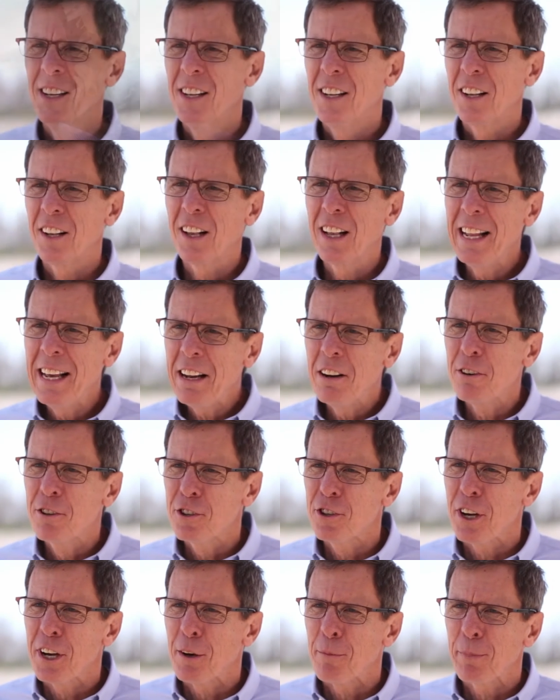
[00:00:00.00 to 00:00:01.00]

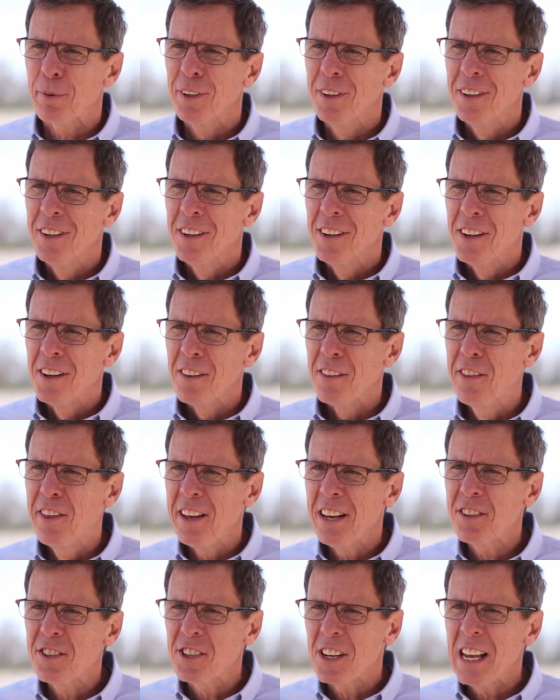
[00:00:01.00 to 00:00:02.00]
Leadership.
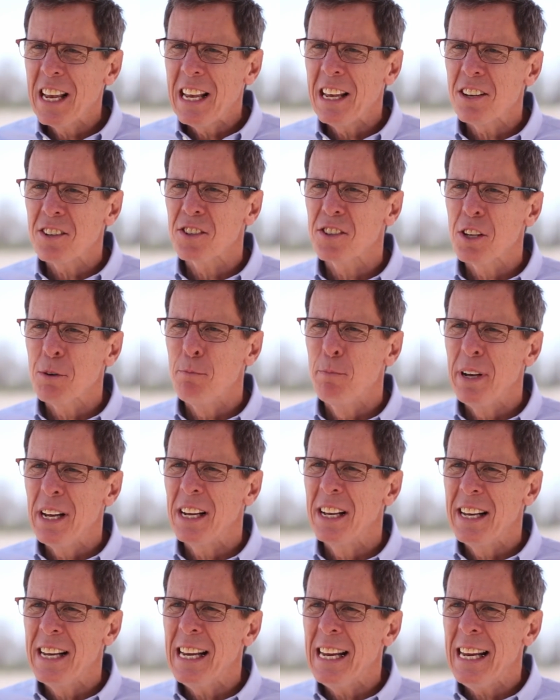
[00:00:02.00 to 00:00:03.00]
This is the big
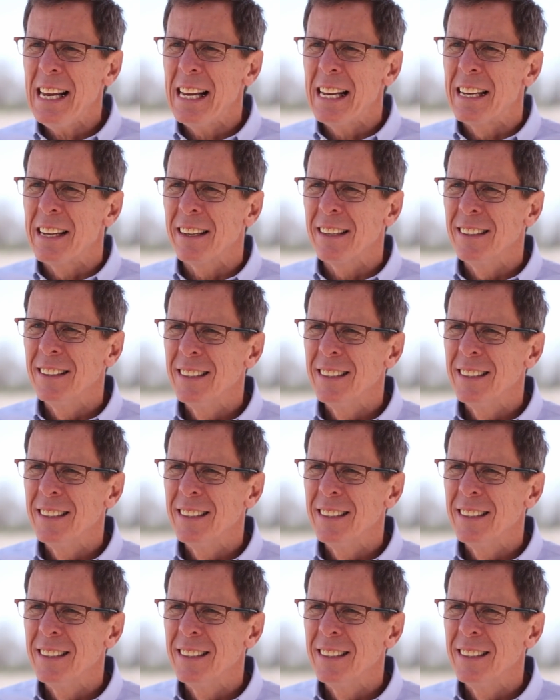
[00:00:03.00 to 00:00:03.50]
need.